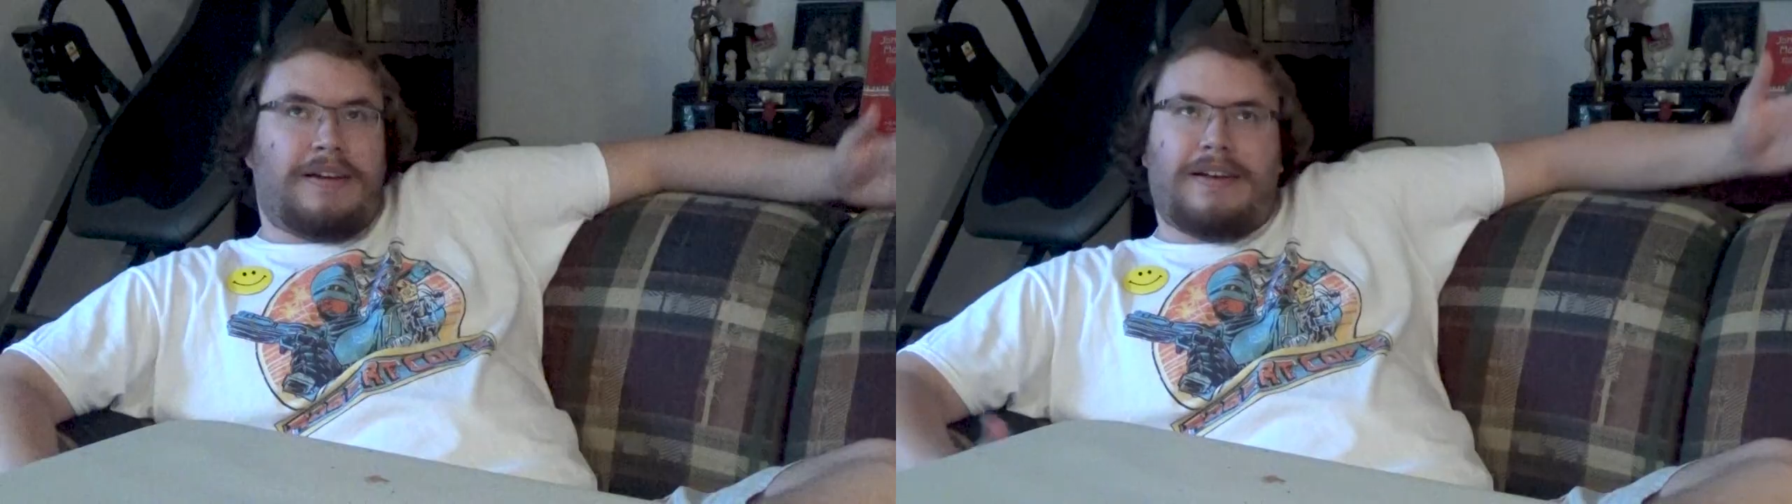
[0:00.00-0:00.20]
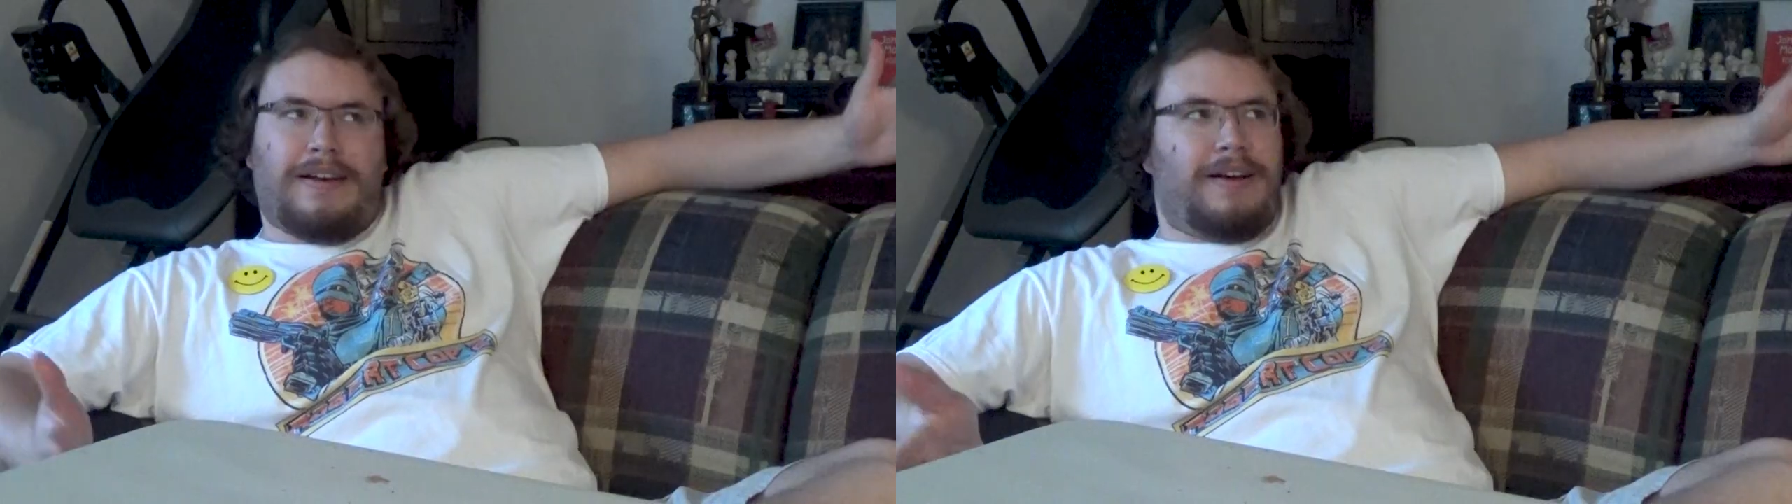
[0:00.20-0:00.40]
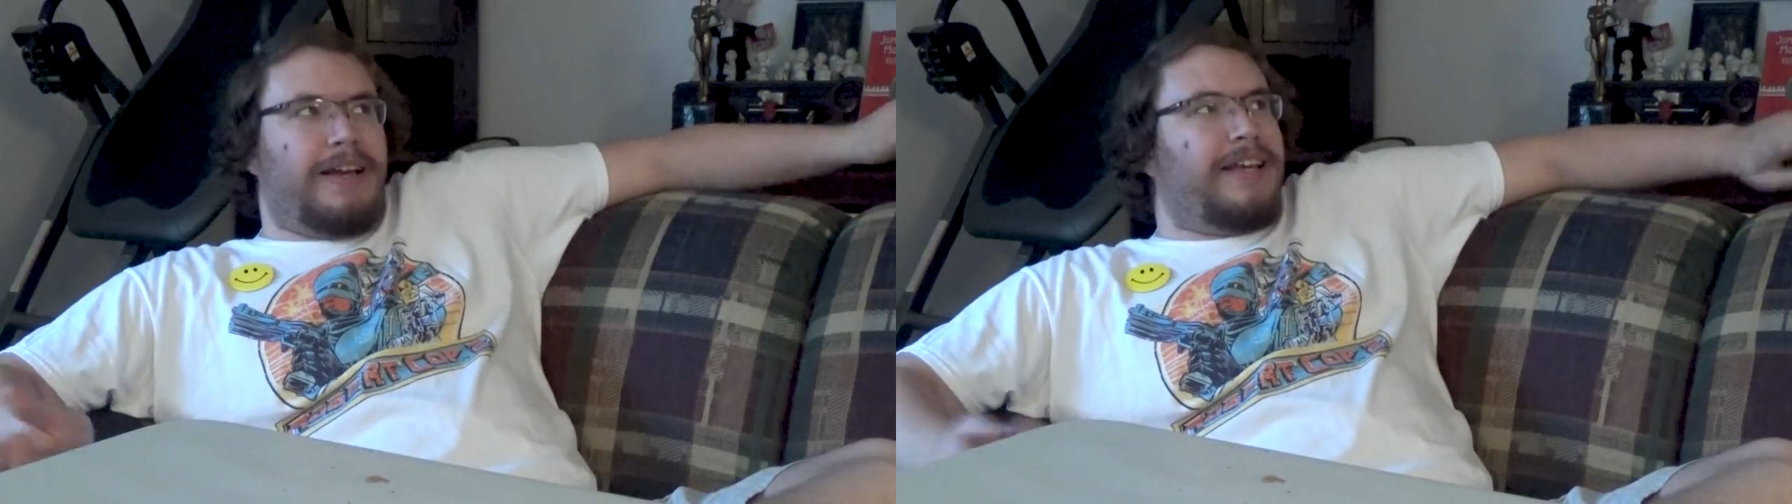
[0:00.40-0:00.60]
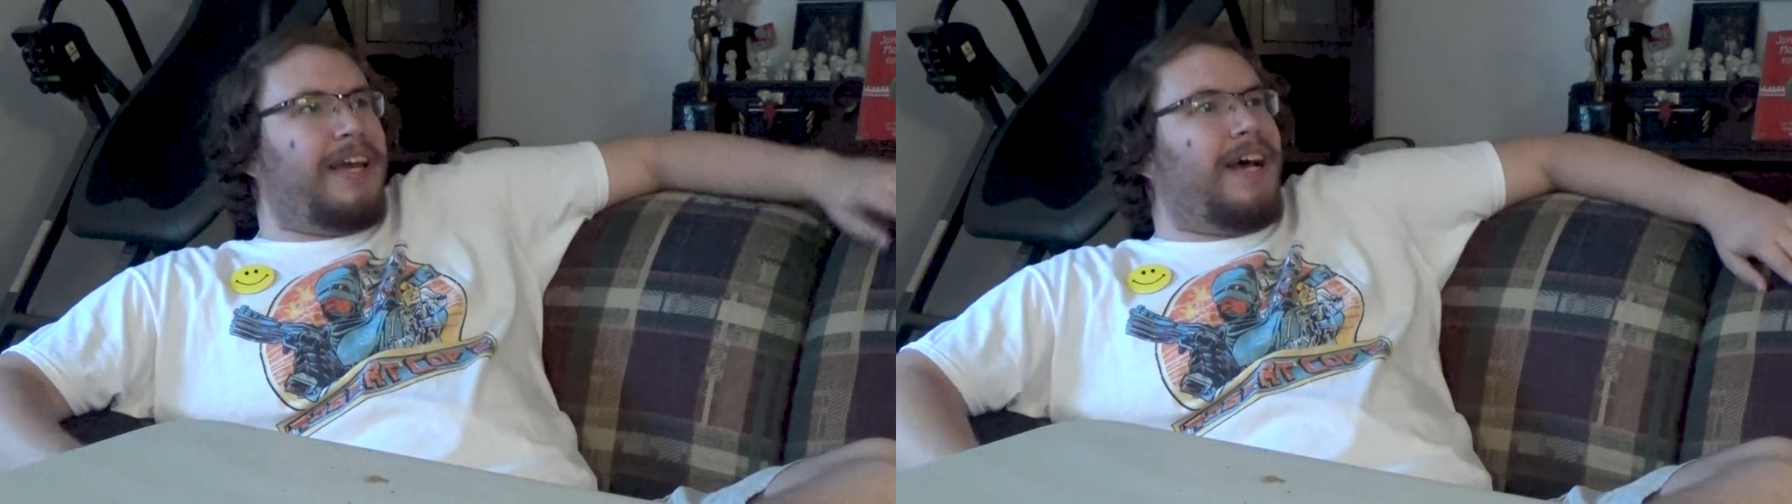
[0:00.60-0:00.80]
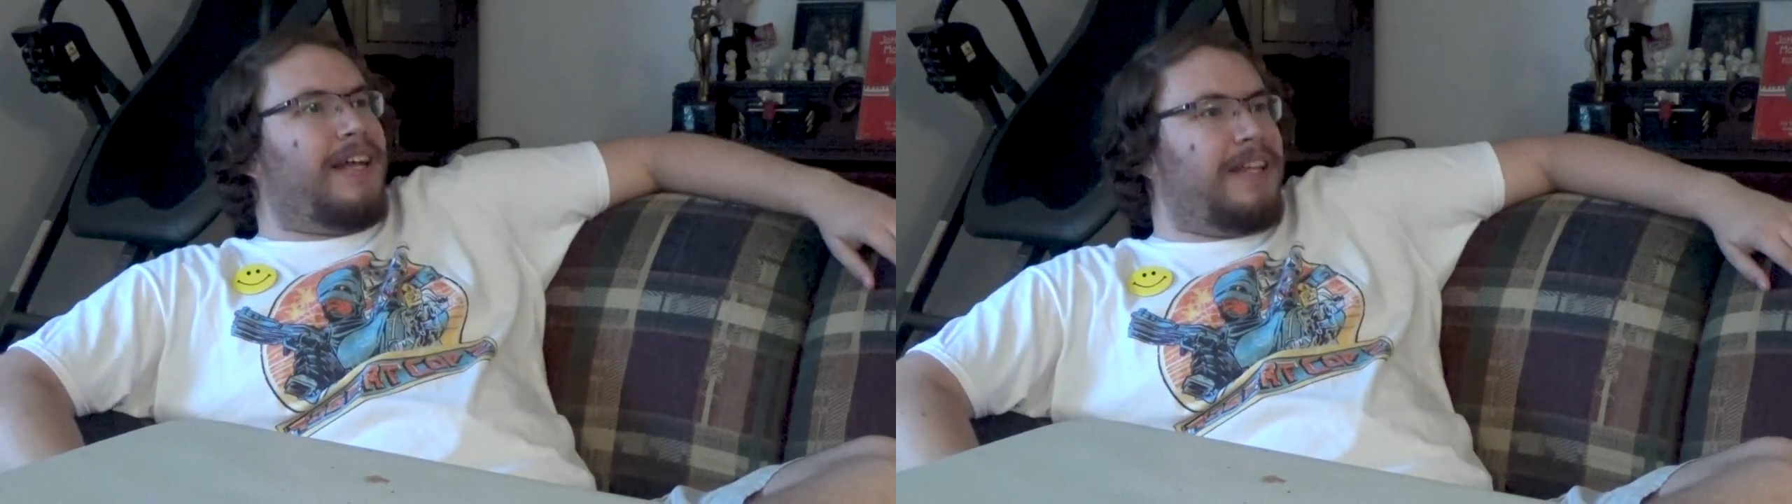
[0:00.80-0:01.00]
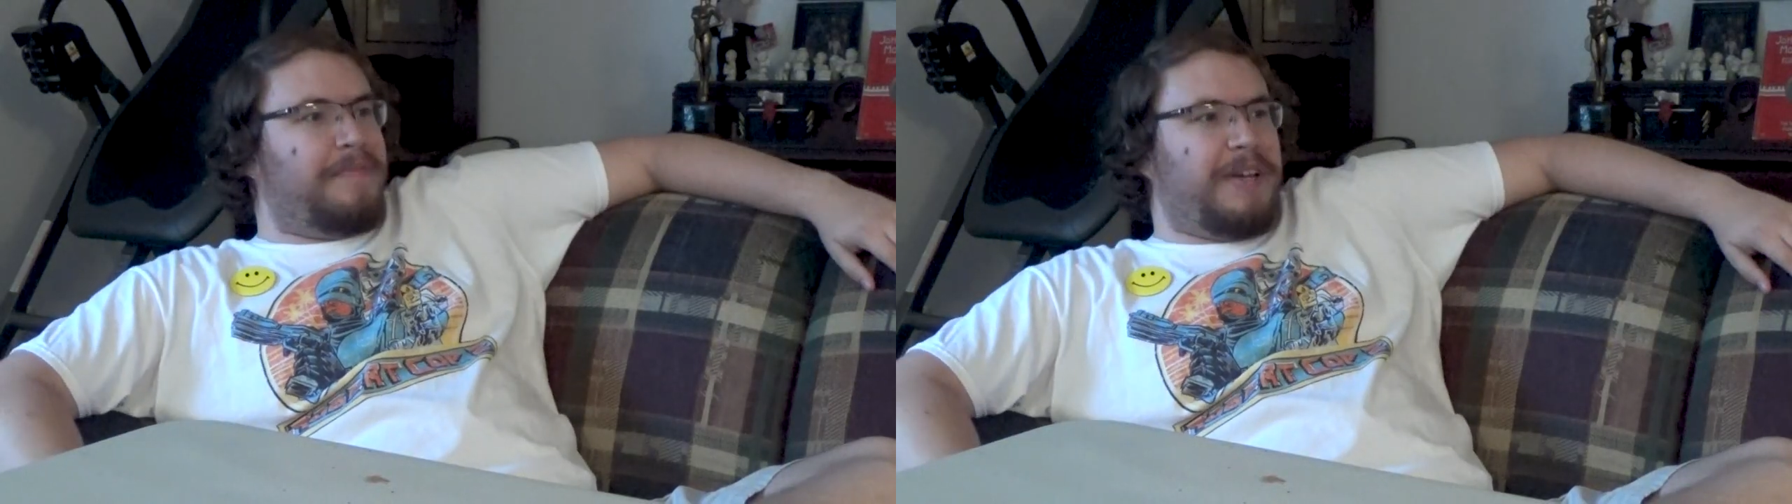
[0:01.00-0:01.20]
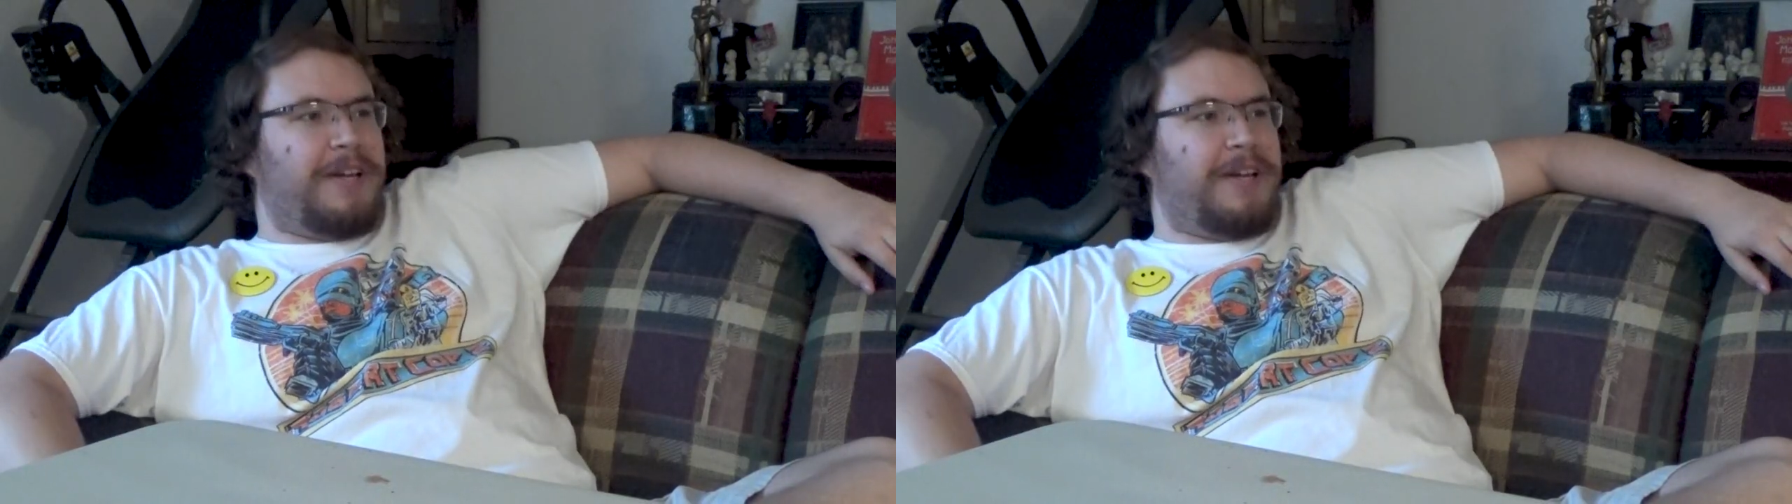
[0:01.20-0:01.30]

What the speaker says: Yeah, let me